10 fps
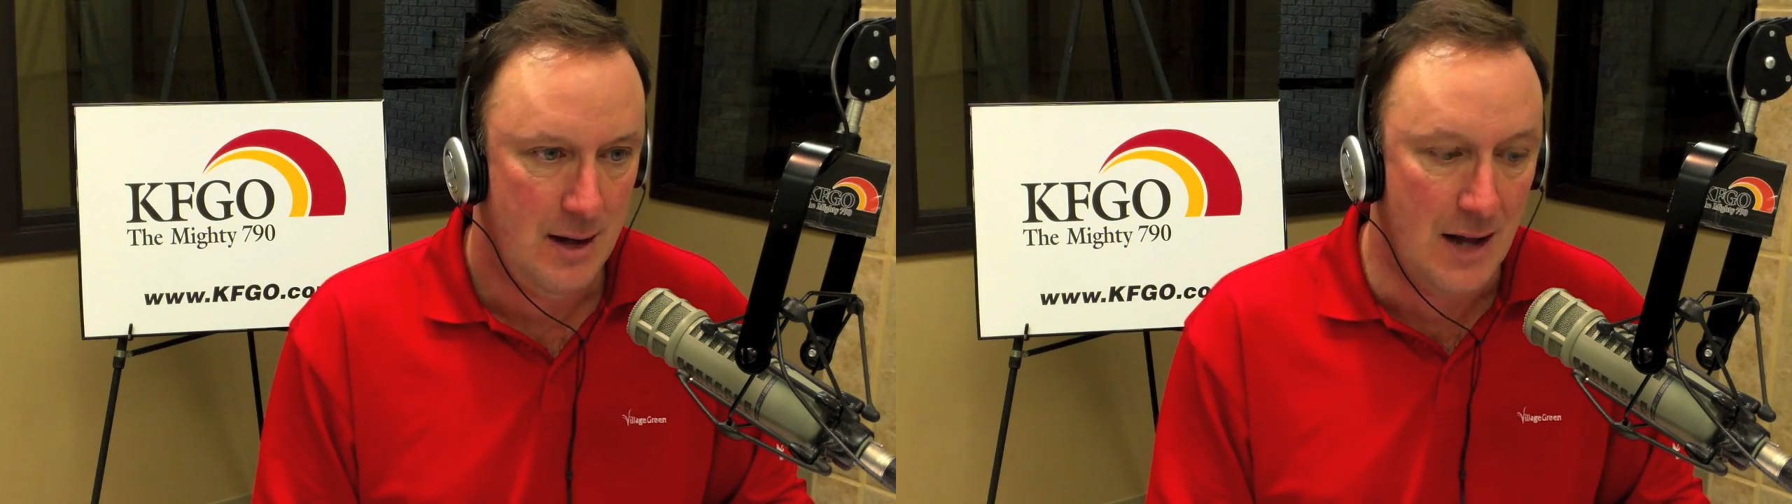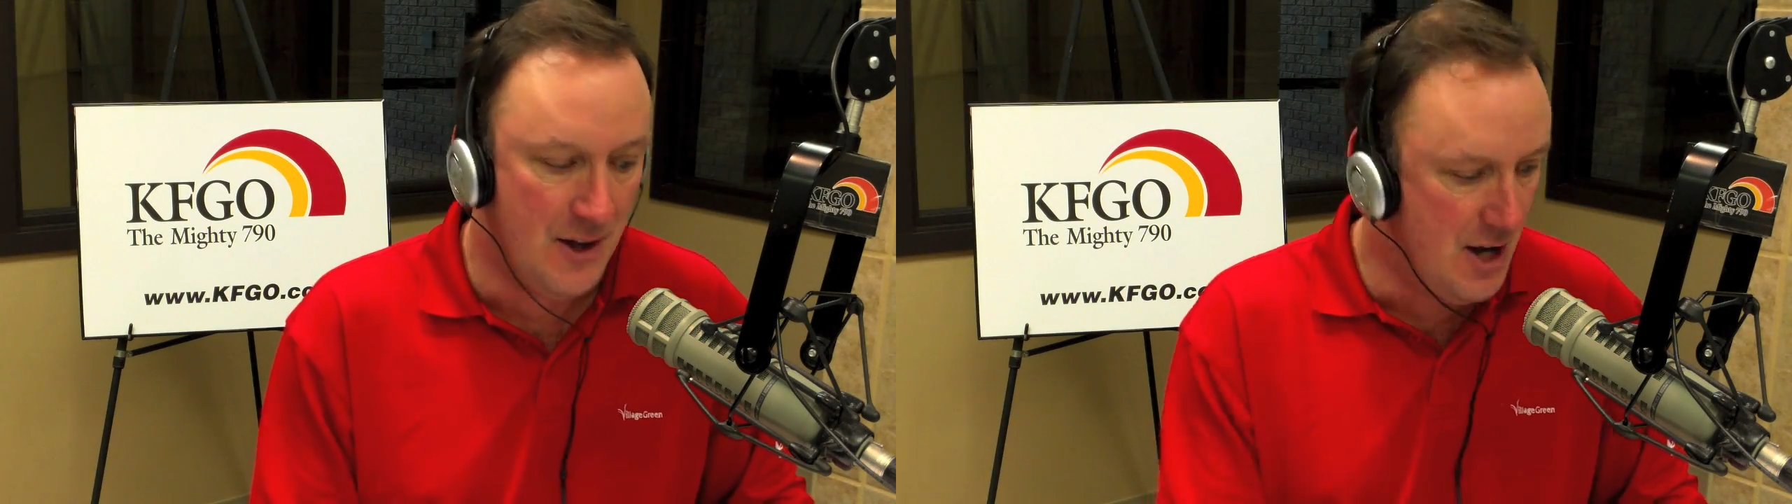
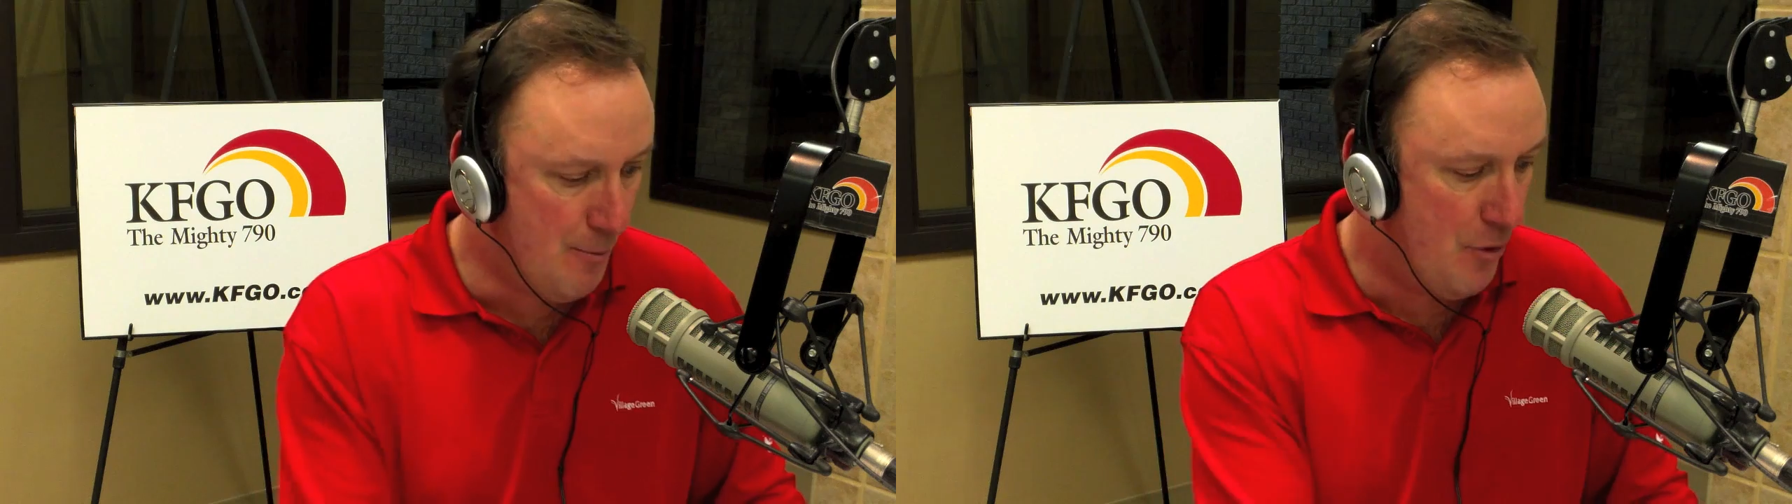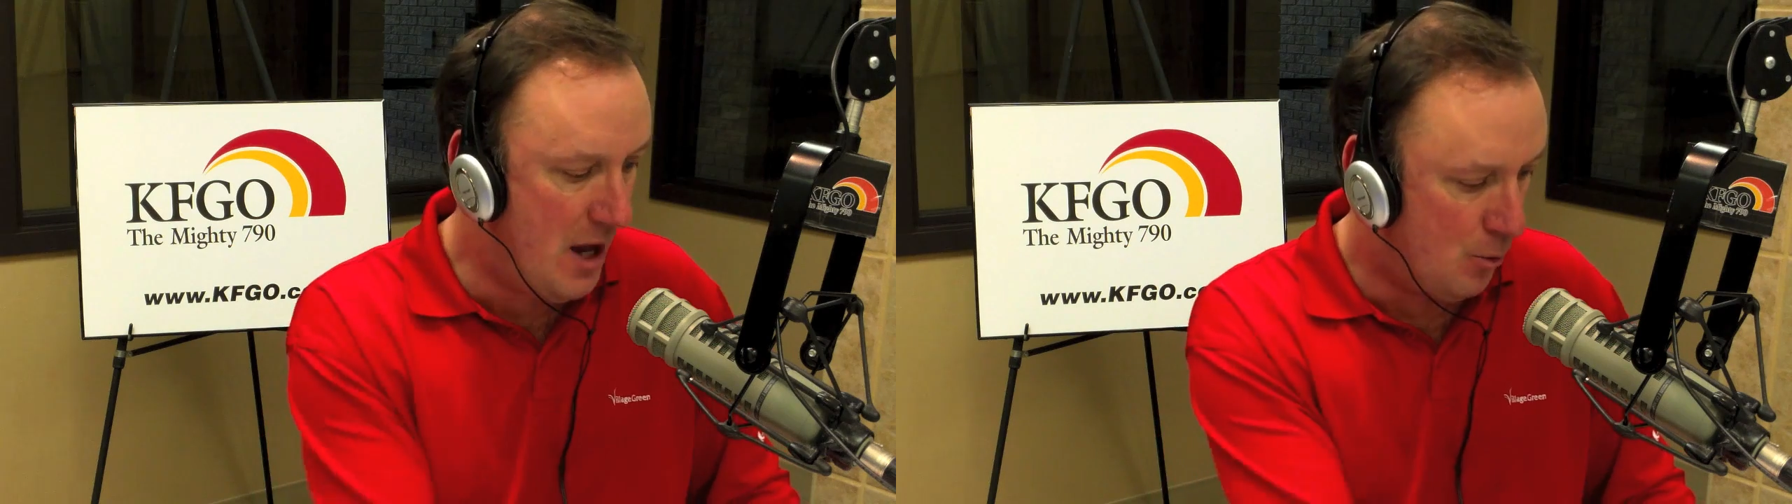on the
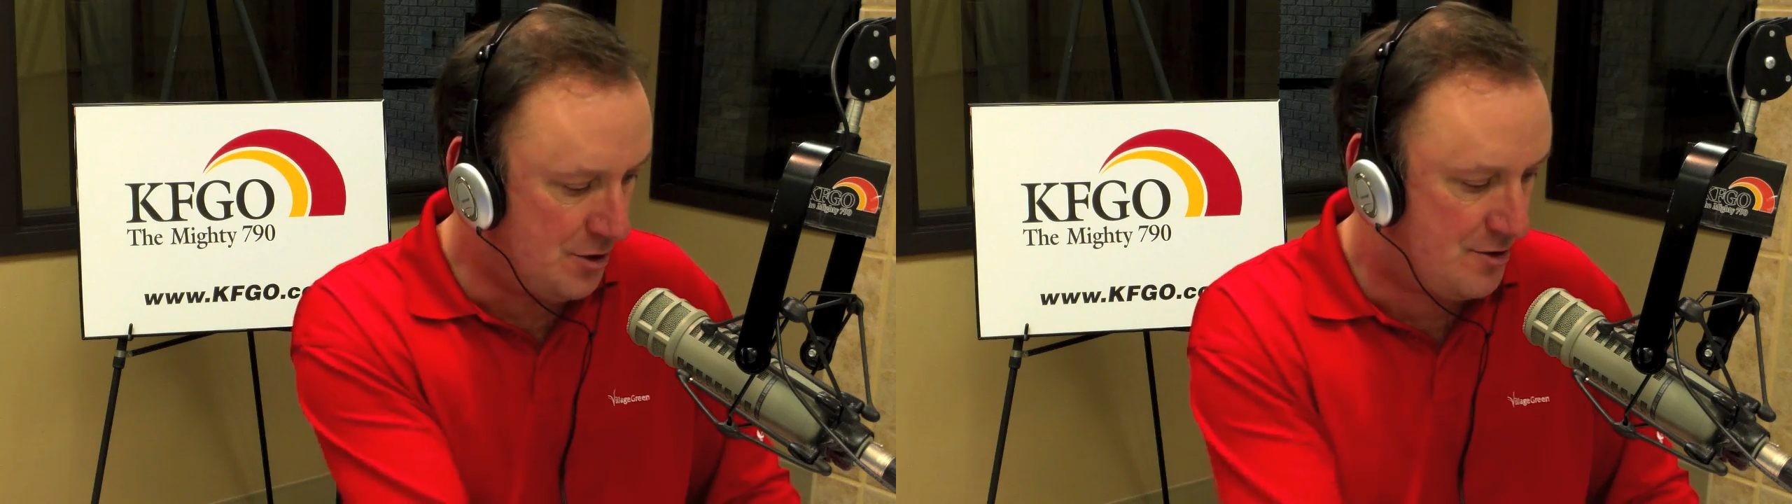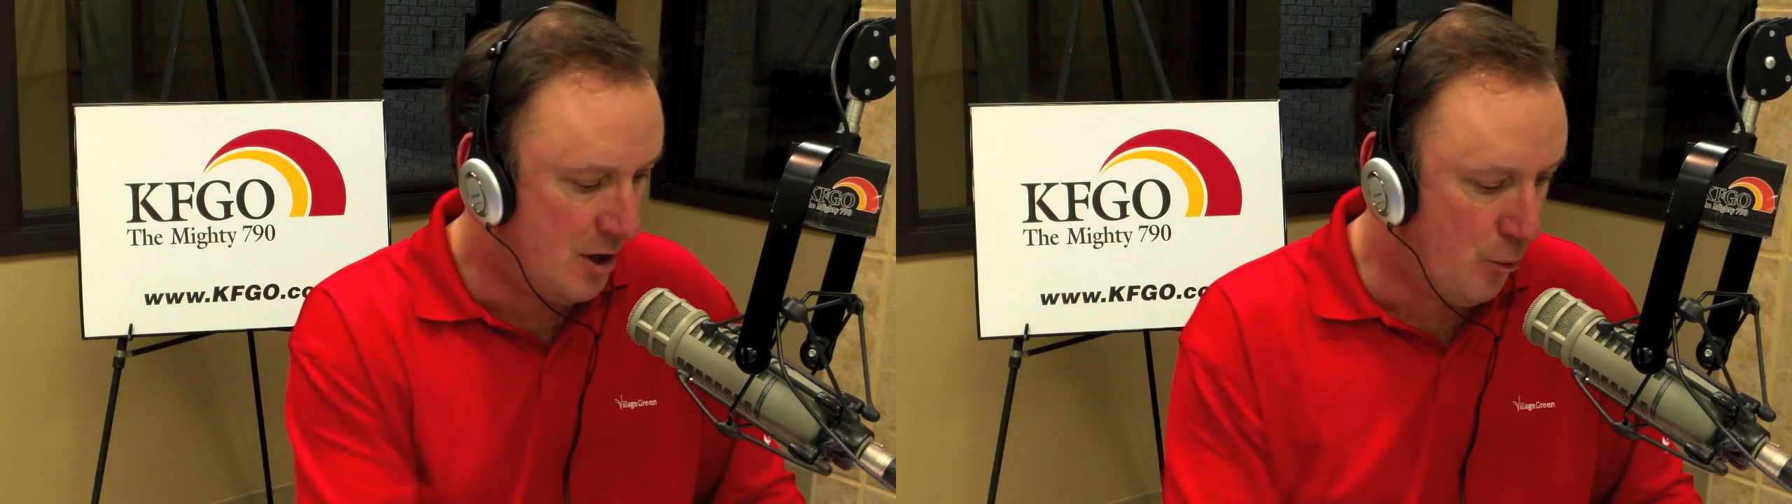number that
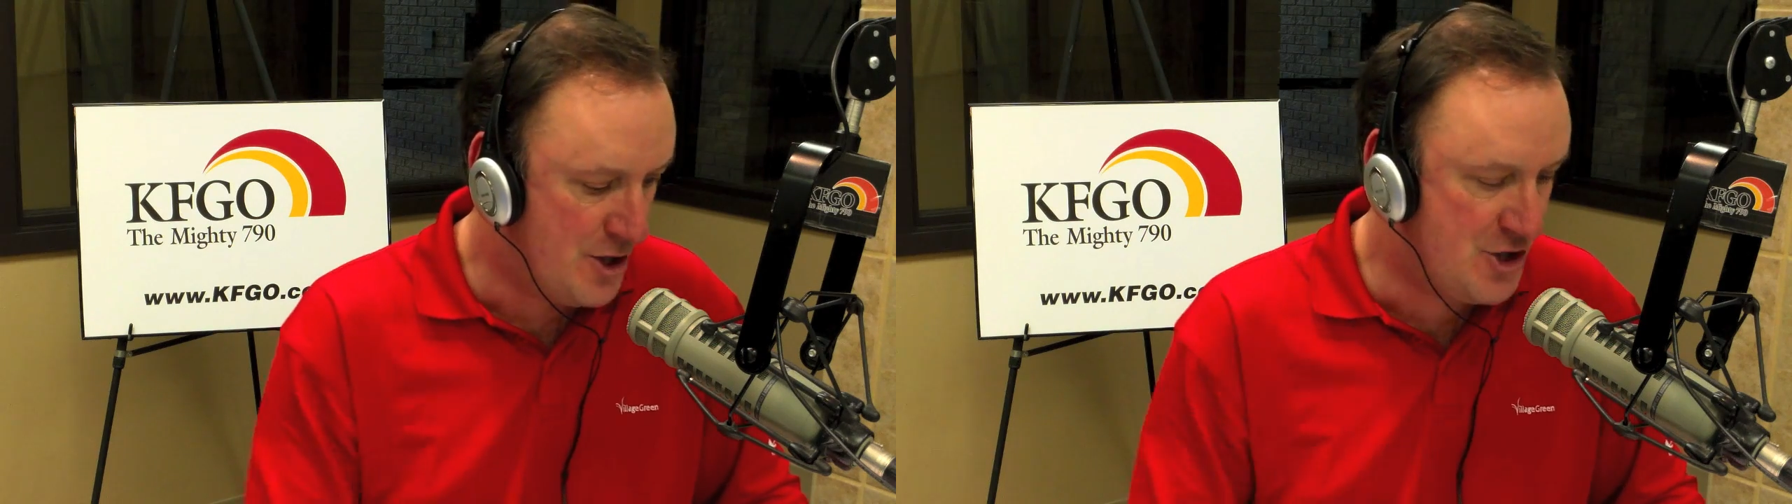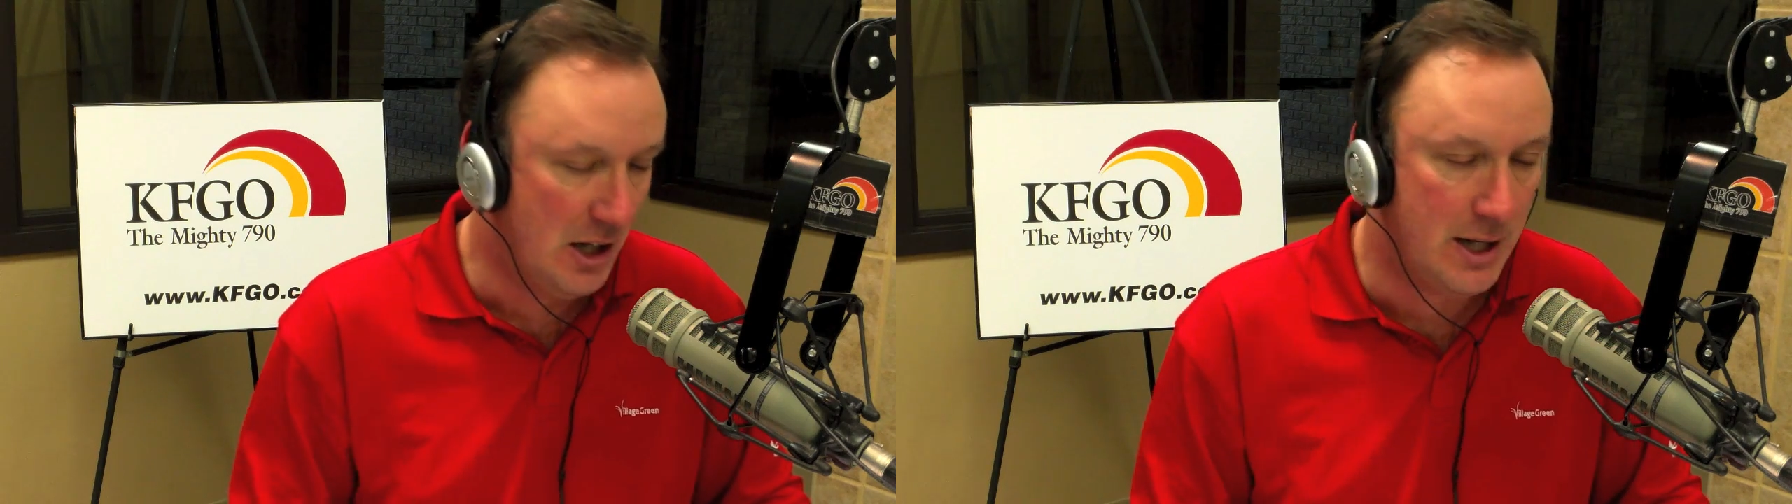was
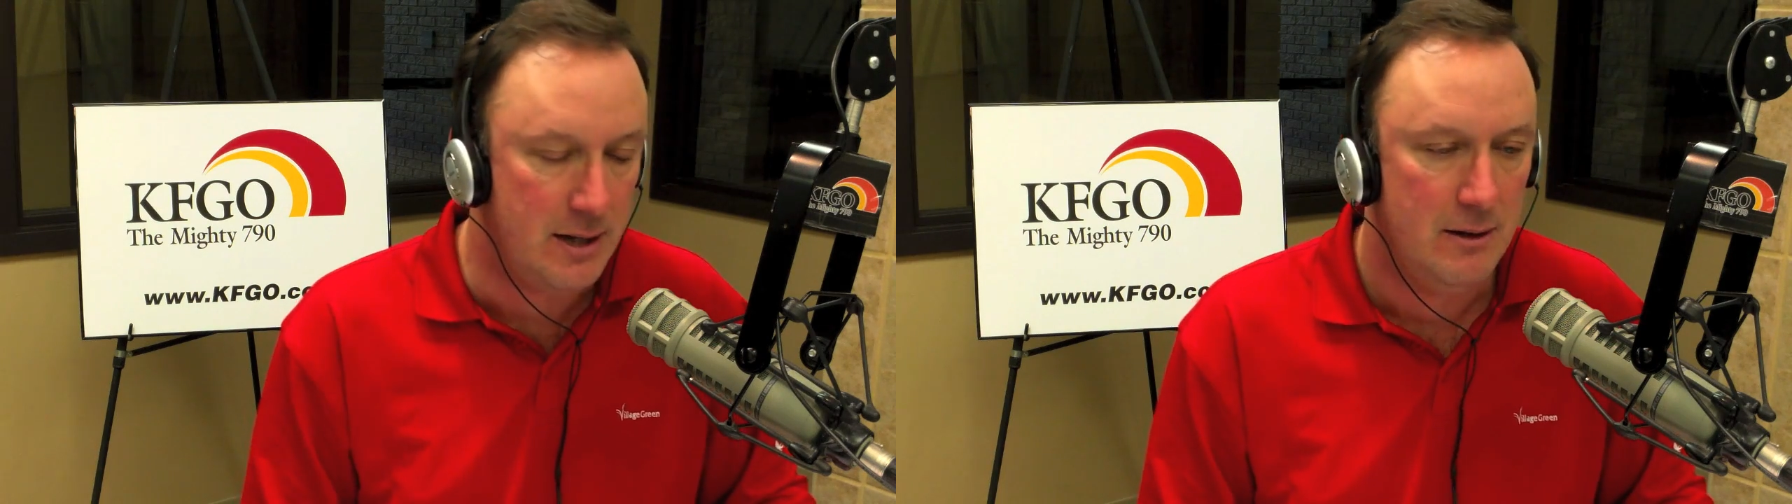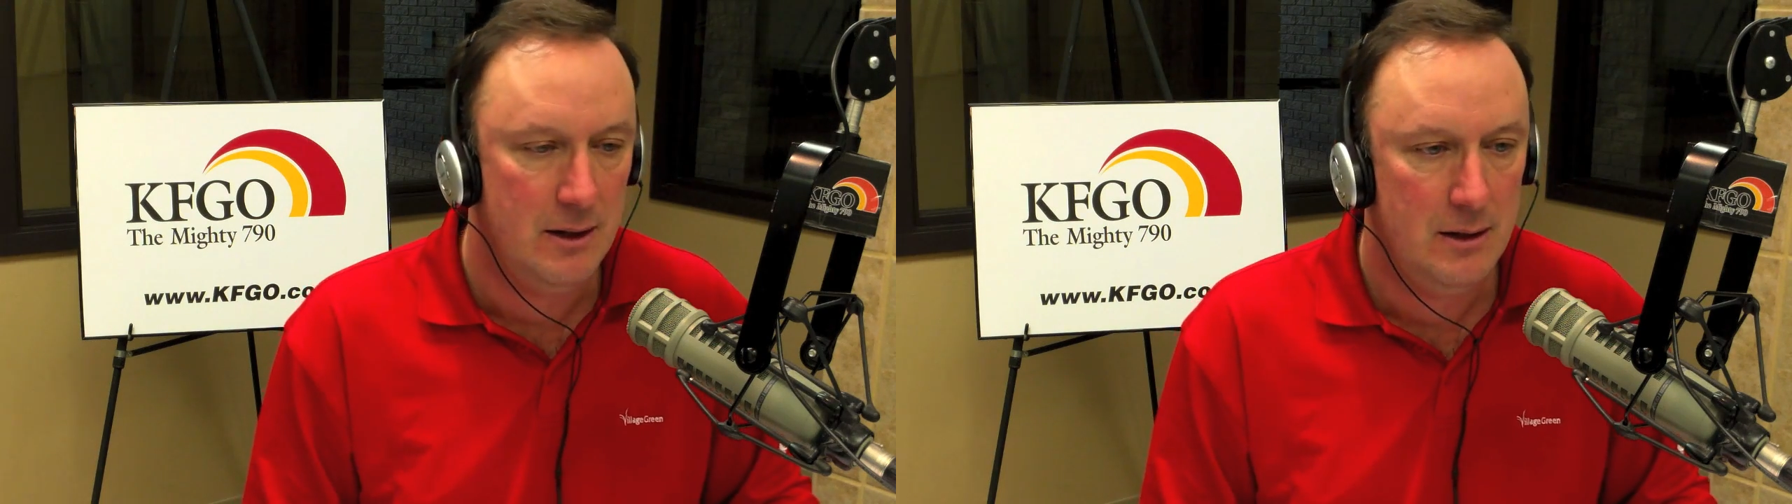originally